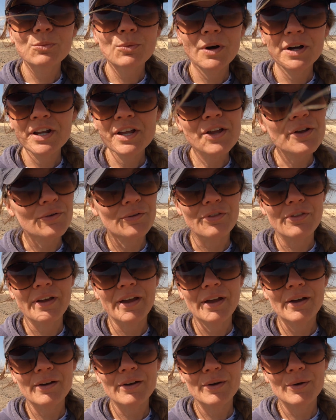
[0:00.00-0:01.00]
What do you
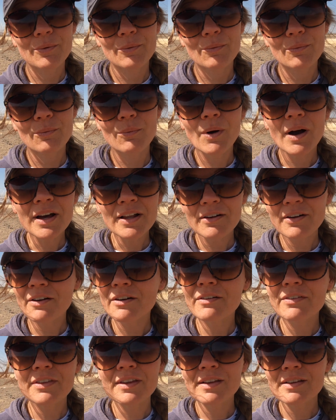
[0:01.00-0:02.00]
think? What
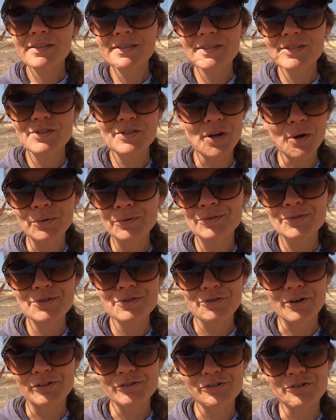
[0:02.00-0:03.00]
are these stone
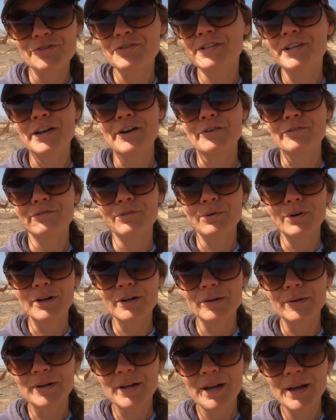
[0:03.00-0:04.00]
structures here
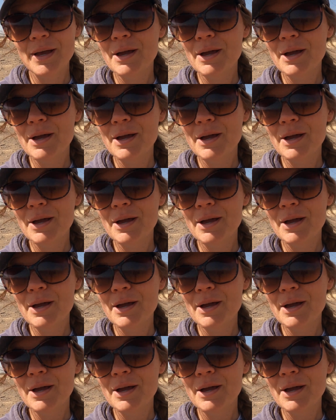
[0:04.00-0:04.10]
for?